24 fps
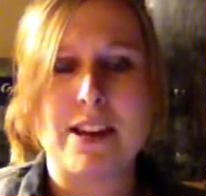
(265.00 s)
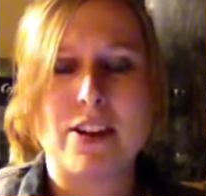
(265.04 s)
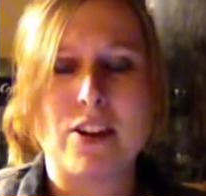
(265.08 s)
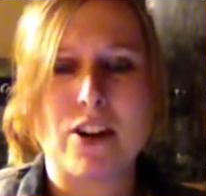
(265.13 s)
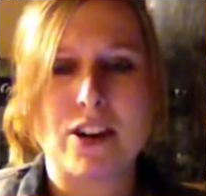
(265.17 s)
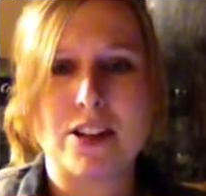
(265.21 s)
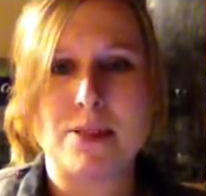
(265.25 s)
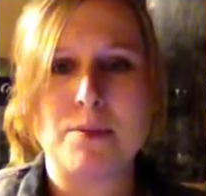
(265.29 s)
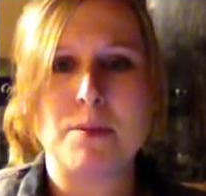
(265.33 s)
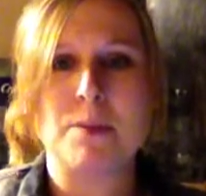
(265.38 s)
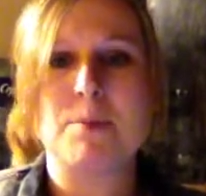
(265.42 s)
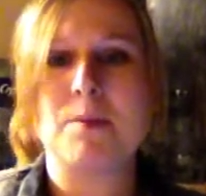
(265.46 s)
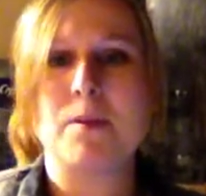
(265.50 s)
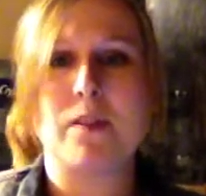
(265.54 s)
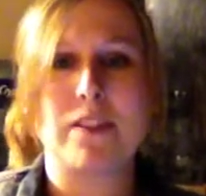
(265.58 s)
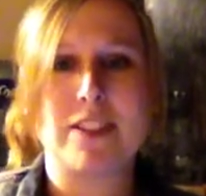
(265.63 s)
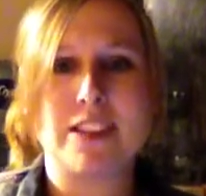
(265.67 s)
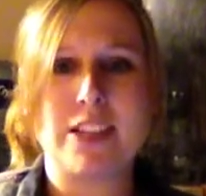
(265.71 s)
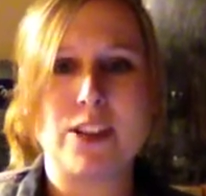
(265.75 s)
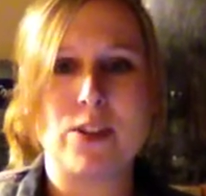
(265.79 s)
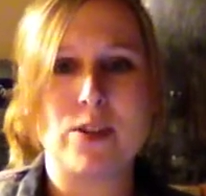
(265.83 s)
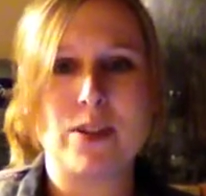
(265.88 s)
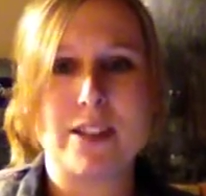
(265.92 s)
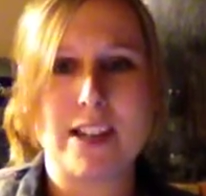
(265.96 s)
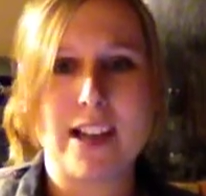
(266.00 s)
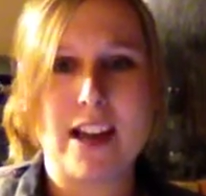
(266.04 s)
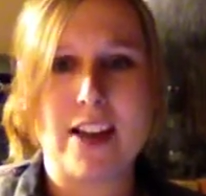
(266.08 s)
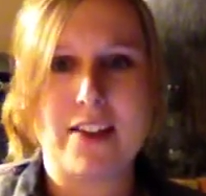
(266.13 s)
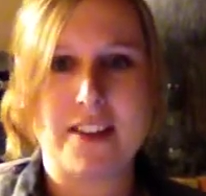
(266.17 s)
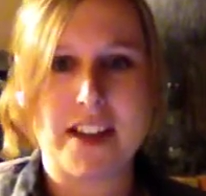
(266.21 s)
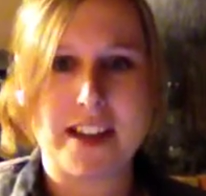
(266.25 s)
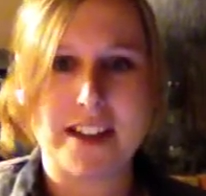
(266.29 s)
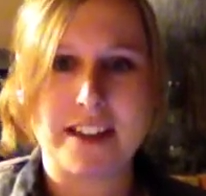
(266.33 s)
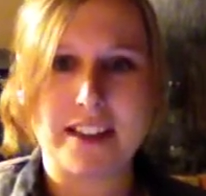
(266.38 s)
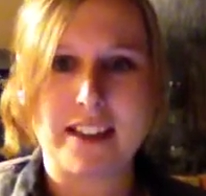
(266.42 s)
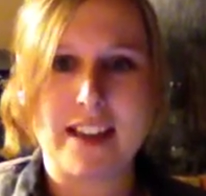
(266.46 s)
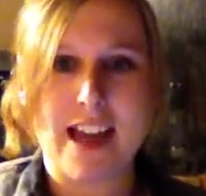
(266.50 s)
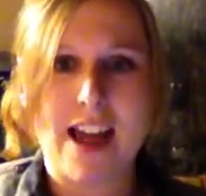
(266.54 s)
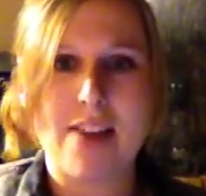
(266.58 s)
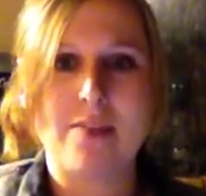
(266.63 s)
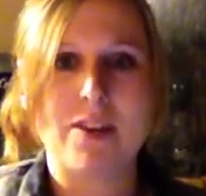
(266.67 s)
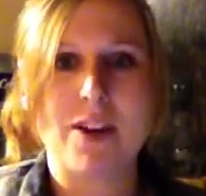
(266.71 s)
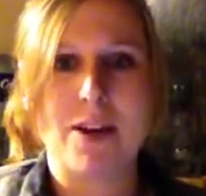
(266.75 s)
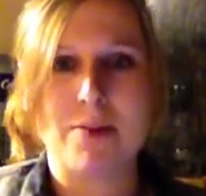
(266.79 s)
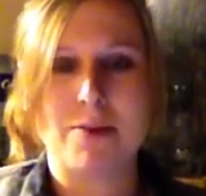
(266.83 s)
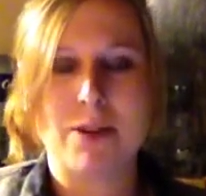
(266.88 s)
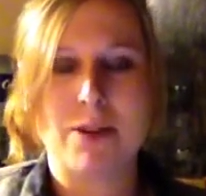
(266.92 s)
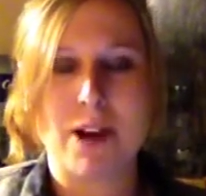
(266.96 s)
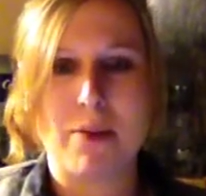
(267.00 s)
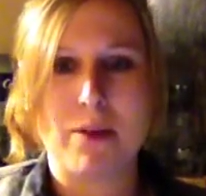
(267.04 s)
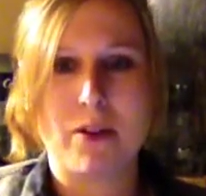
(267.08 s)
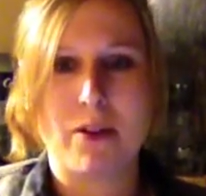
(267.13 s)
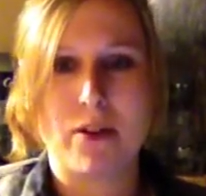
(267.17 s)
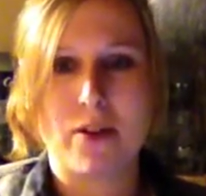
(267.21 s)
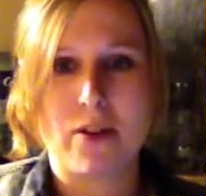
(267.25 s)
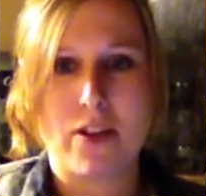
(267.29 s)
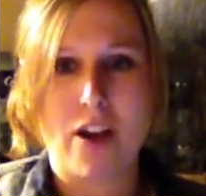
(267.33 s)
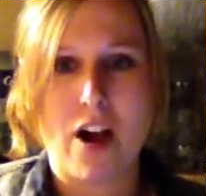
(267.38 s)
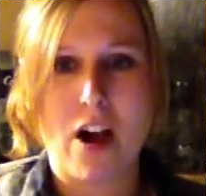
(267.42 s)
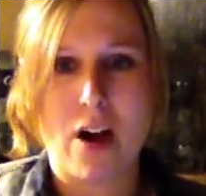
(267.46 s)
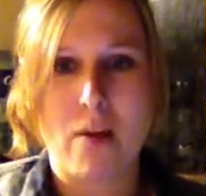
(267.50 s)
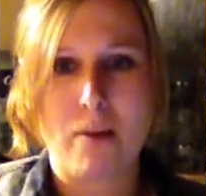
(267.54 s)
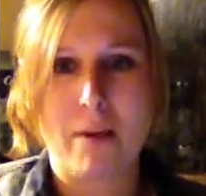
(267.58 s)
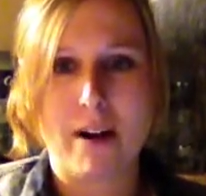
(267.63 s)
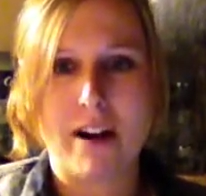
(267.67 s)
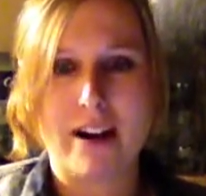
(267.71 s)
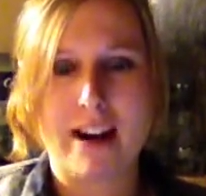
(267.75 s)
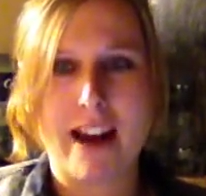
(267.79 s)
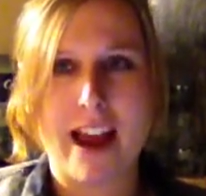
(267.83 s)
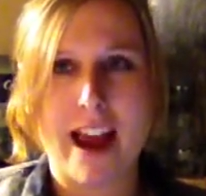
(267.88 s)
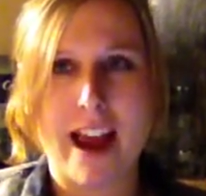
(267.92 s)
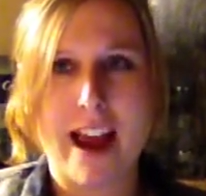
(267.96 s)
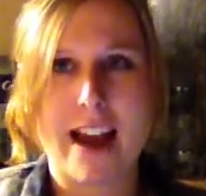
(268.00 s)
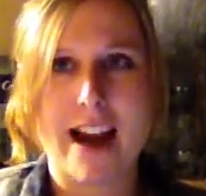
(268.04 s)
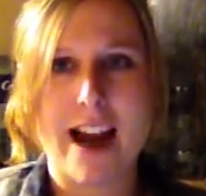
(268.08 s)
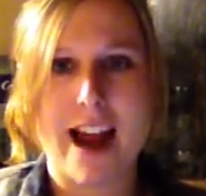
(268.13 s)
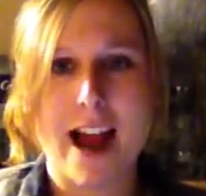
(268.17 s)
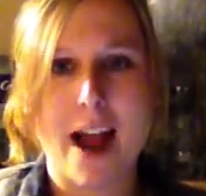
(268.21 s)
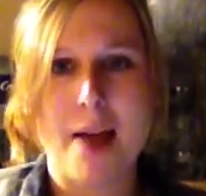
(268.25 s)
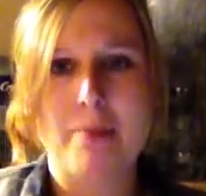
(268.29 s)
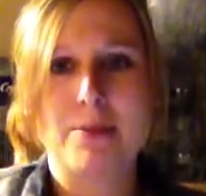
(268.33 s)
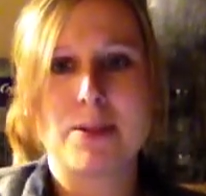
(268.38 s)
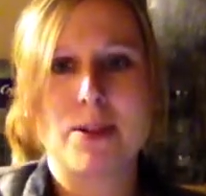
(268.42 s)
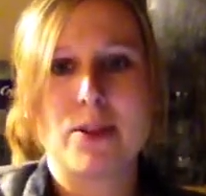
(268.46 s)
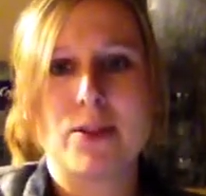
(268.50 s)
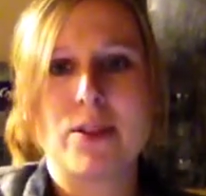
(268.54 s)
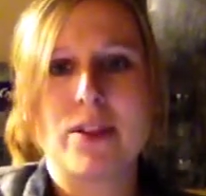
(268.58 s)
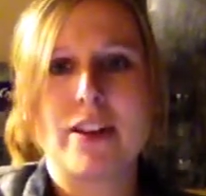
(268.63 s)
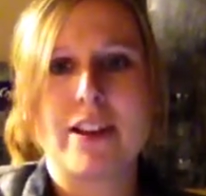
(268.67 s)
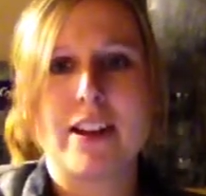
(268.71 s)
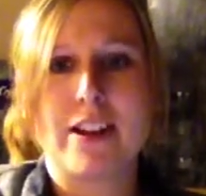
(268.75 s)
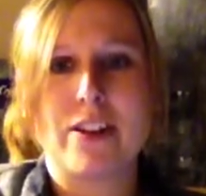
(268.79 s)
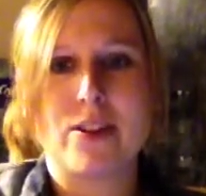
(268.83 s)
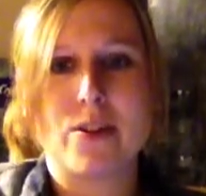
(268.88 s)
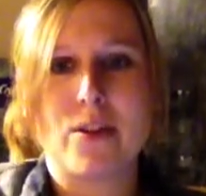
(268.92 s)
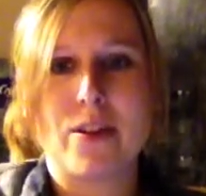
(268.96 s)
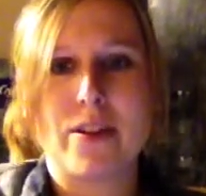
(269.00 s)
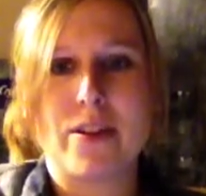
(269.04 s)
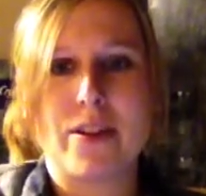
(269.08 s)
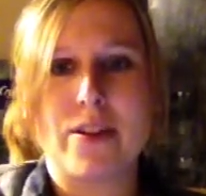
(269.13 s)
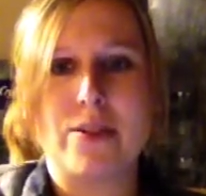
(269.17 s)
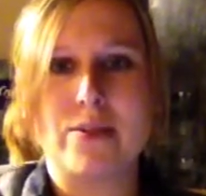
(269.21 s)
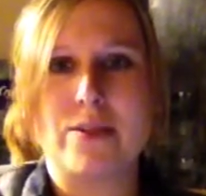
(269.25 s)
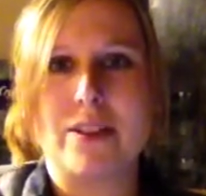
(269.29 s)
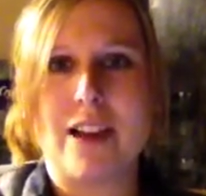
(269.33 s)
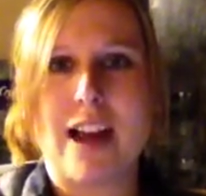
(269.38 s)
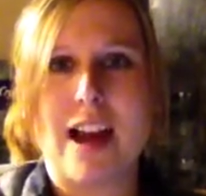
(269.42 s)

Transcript: Christmas movies that you see on like the Lifetime channel or the Hallmark, and I absolutely adore those.